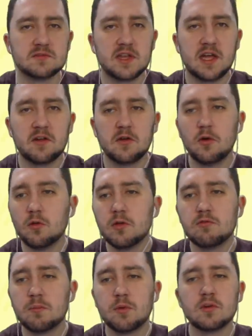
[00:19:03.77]
down. All
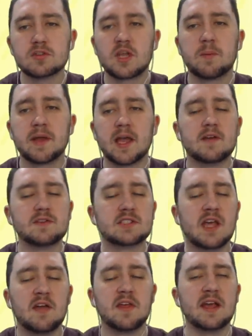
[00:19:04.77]
the reports coming out are
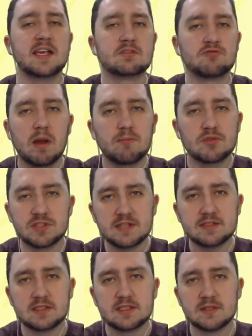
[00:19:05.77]
saying that his
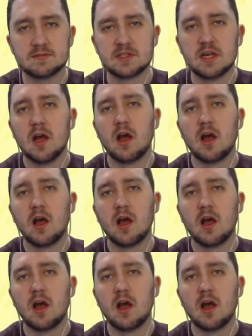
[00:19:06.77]
representatives